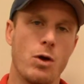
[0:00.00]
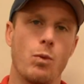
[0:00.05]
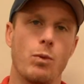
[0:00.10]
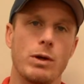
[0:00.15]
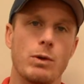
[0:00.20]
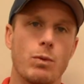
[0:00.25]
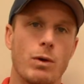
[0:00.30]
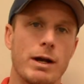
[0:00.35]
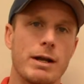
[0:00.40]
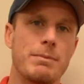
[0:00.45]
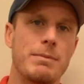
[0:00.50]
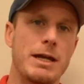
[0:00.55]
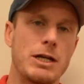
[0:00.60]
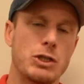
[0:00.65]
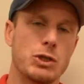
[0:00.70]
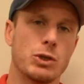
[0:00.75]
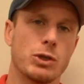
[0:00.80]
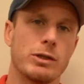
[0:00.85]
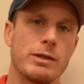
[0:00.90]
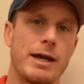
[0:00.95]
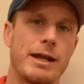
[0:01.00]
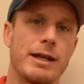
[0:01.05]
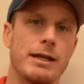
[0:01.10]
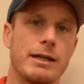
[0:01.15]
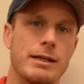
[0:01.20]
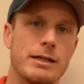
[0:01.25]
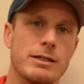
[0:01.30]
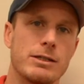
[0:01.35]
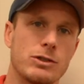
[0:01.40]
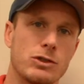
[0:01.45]
We want to make sure that
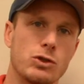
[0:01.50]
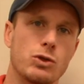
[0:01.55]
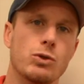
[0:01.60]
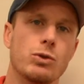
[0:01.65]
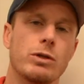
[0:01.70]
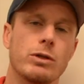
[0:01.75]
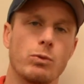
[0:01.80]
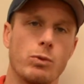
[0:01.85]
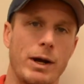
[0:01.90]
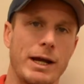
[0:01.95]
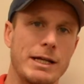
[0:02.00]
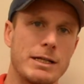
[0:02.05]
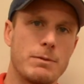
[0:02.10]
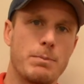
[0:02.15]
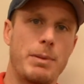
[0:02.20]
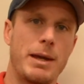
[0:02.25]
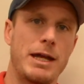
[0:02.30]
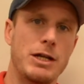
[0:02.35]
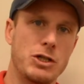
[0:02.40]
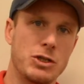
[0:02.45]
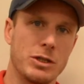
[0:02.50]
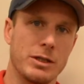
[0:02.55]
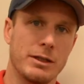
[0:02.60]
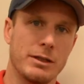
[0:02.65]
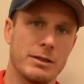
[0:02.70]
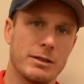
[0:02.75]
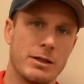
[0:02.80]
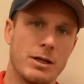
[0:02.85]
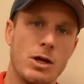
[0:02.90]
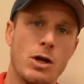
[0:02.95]
it is to the right
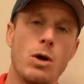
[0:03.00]
patient.